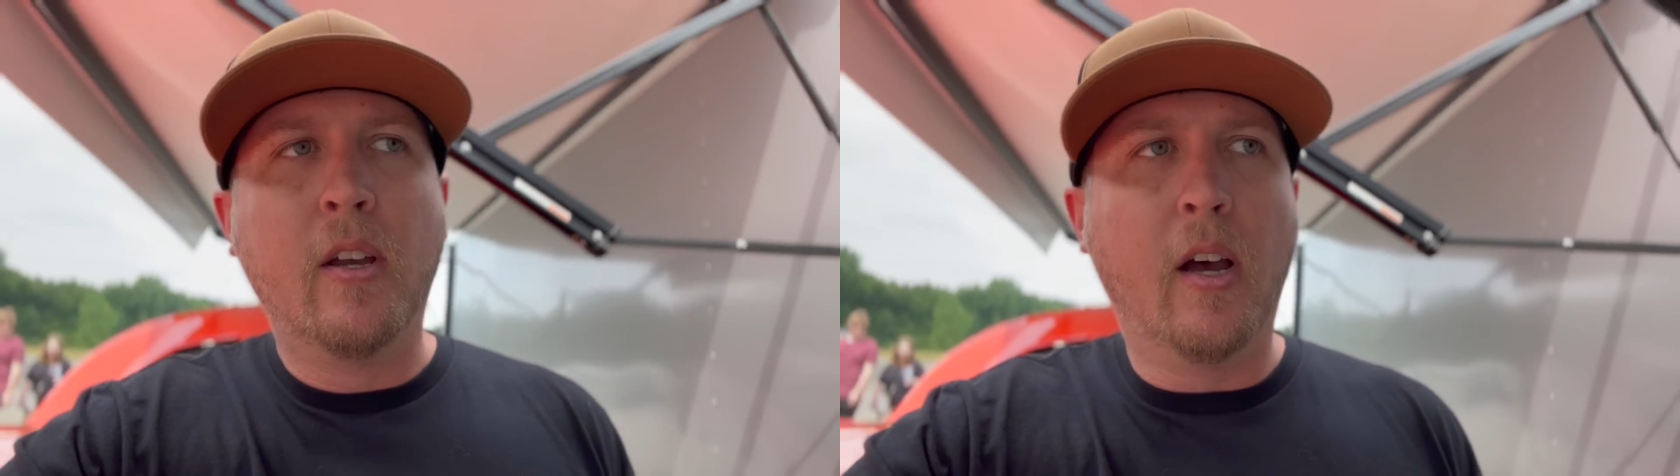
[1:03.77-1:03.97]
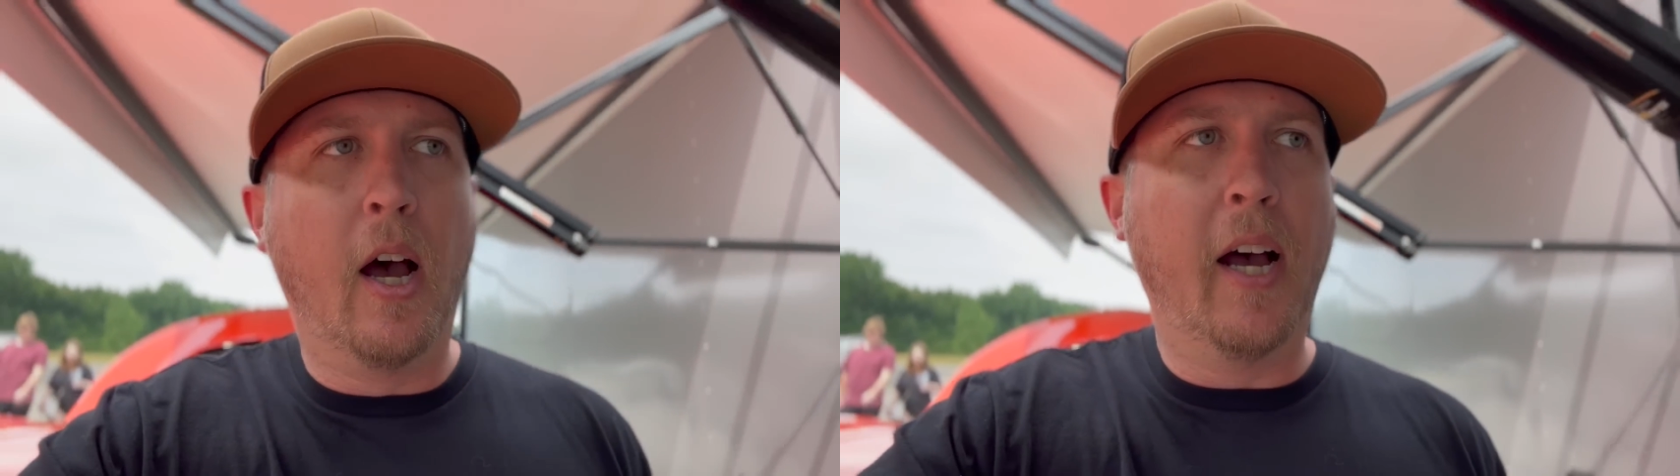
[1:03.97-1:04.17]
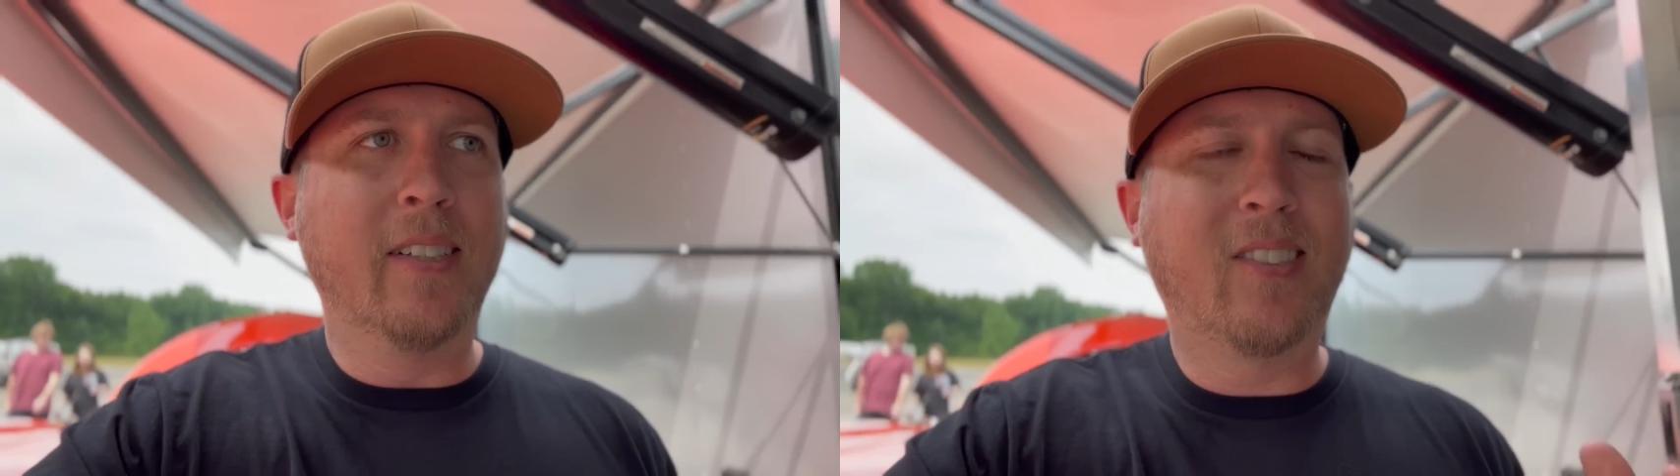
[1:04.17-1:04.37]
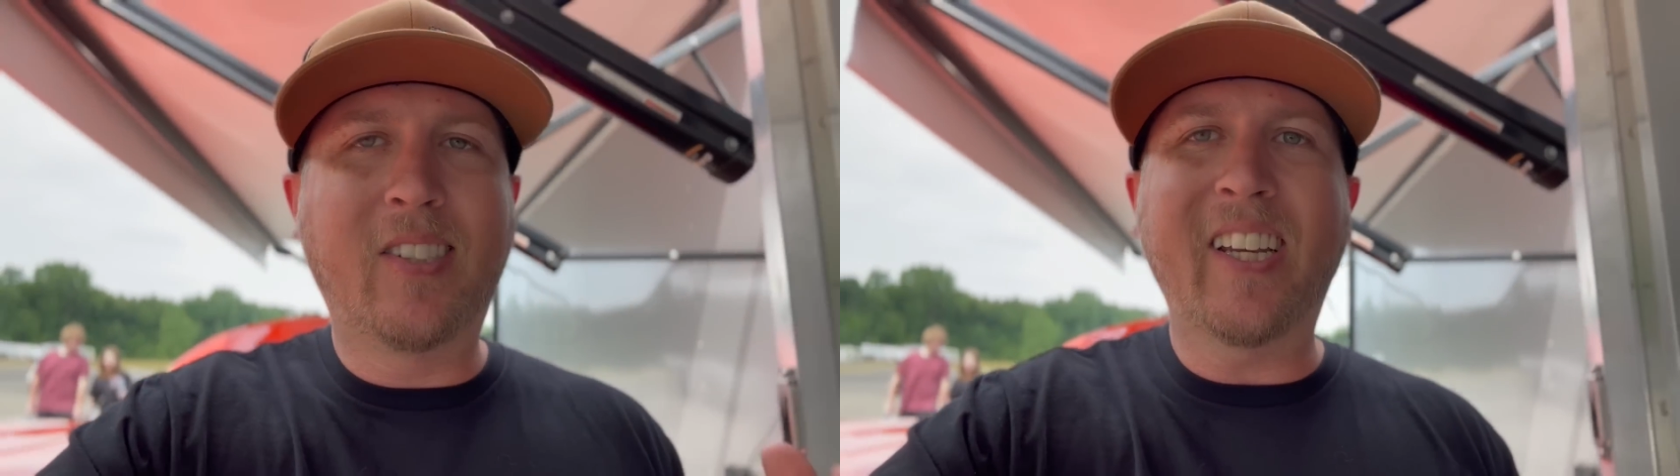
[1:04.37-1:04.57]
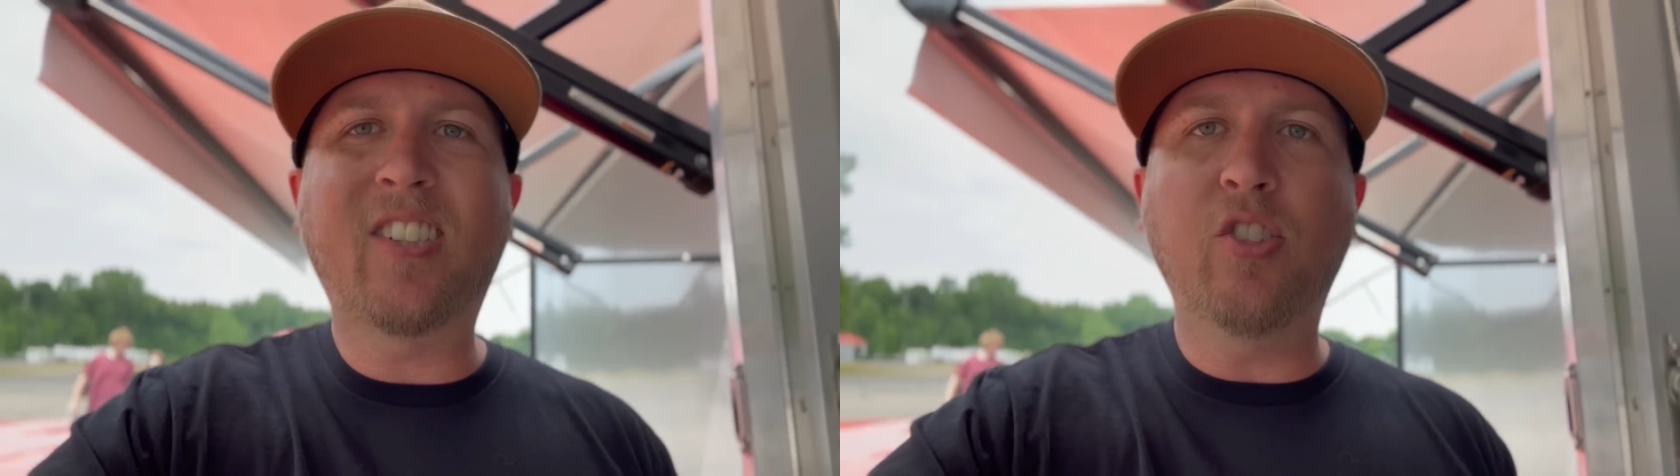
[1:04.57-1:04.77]

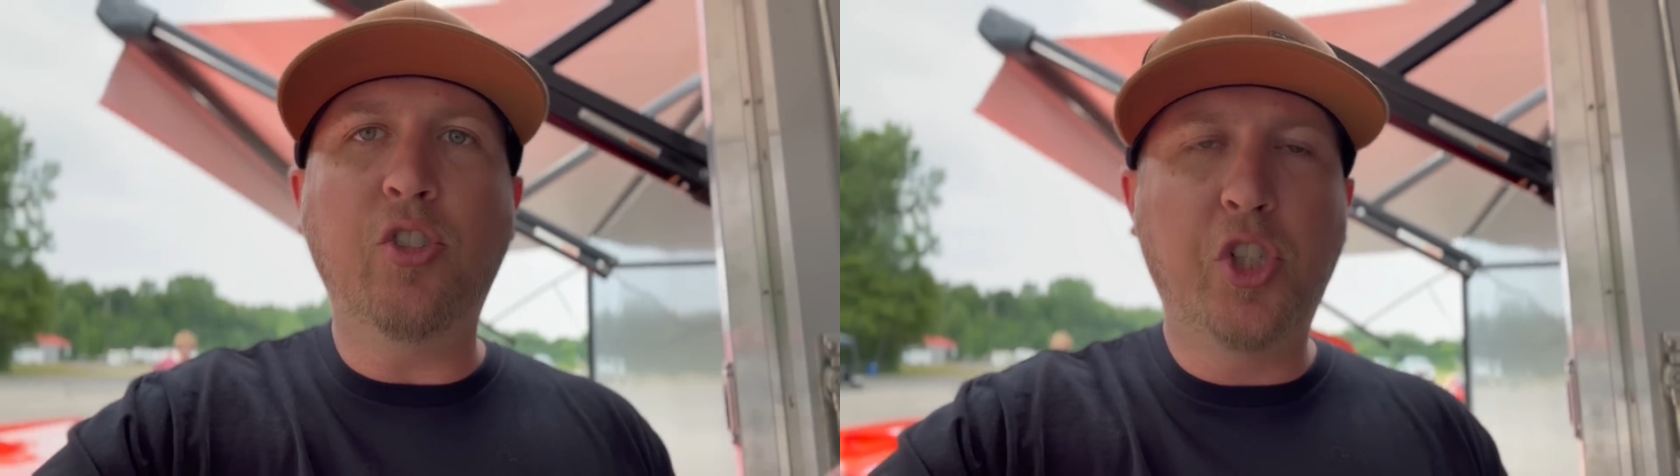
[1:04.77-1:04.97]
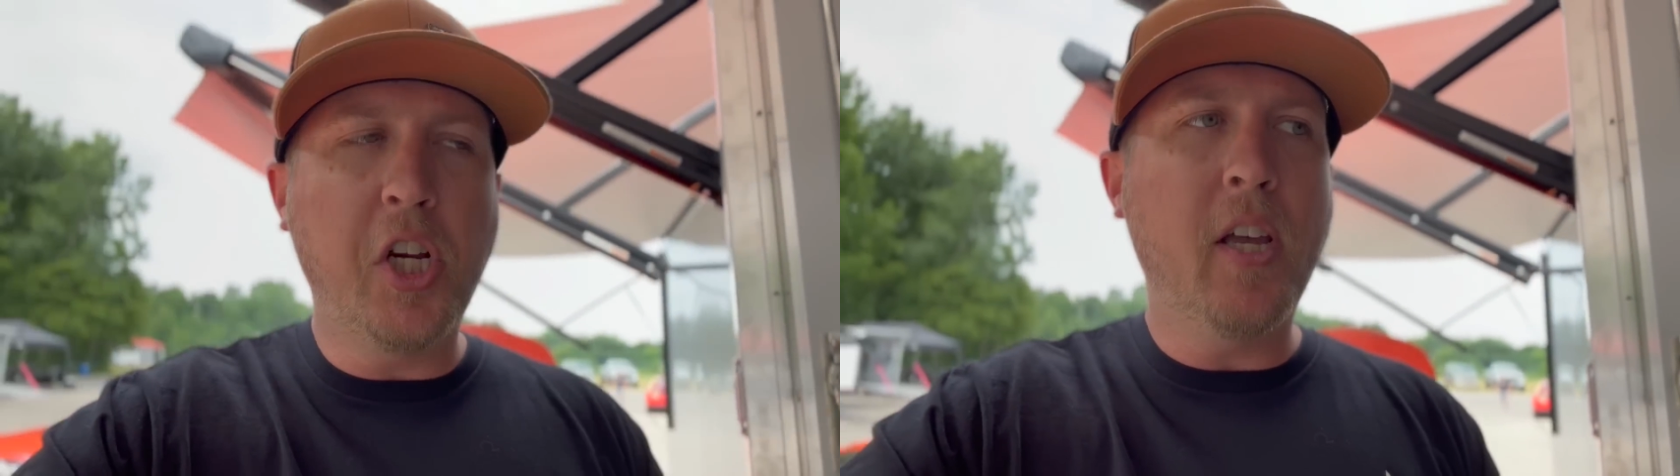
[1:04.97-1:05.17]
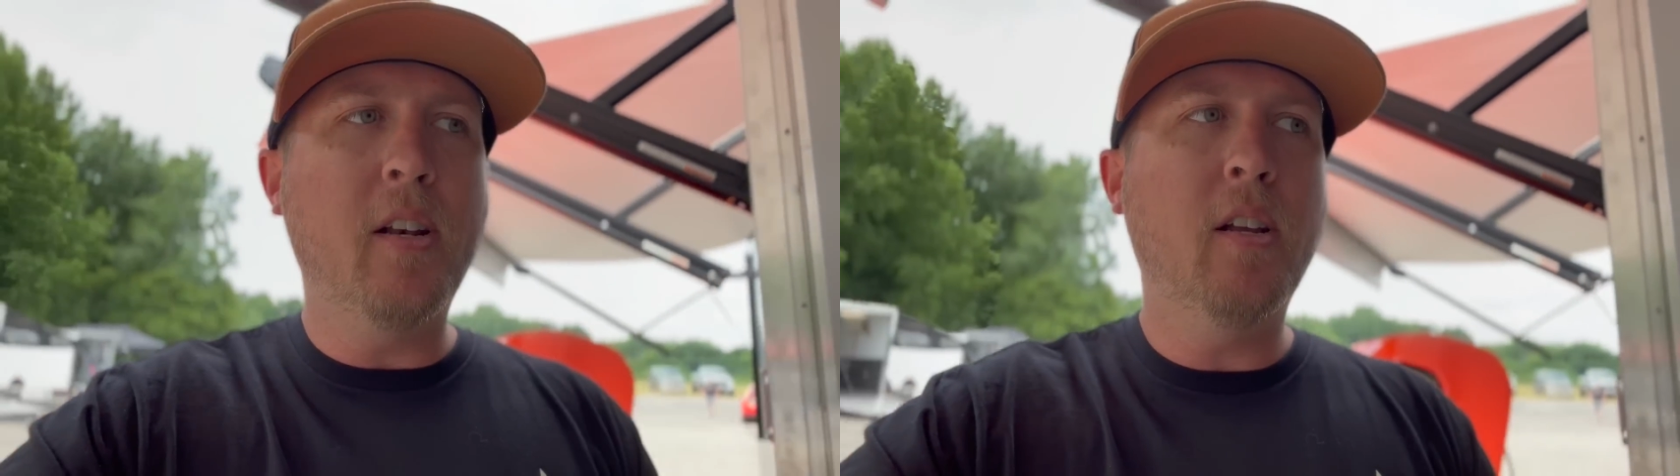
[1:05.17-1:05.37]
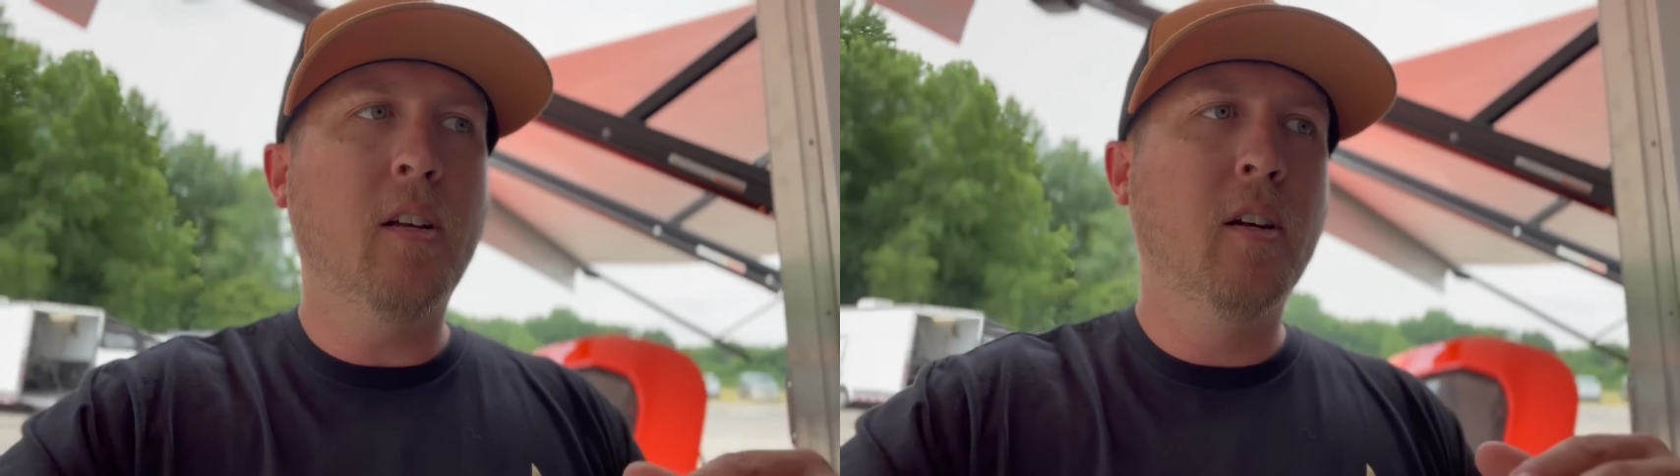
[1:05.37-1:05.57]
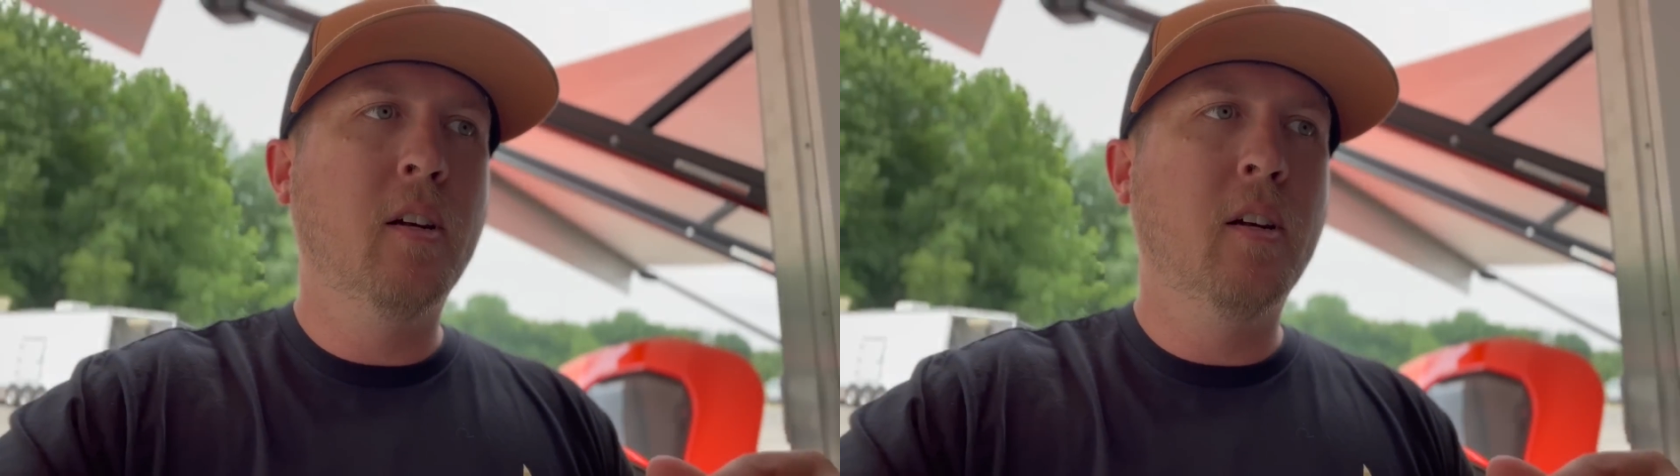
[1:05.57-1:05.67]
6-gen,